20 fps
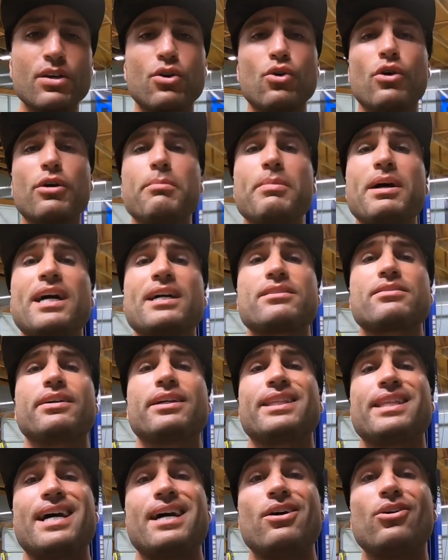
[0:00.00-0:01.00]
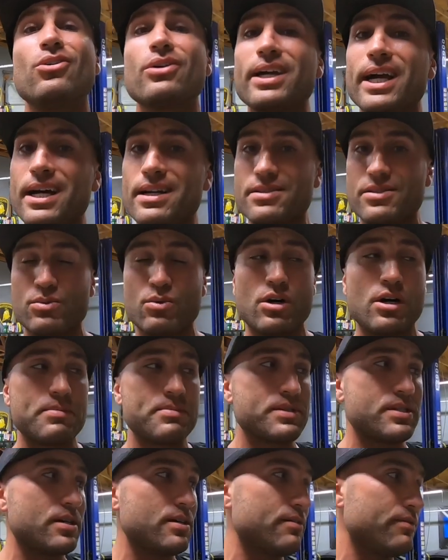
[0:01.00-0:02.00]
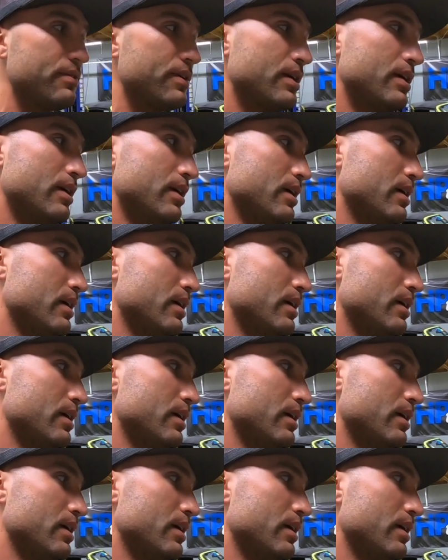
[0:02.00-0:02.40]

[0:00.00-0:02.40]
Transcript: Going back to like the Hellcat swap stuff,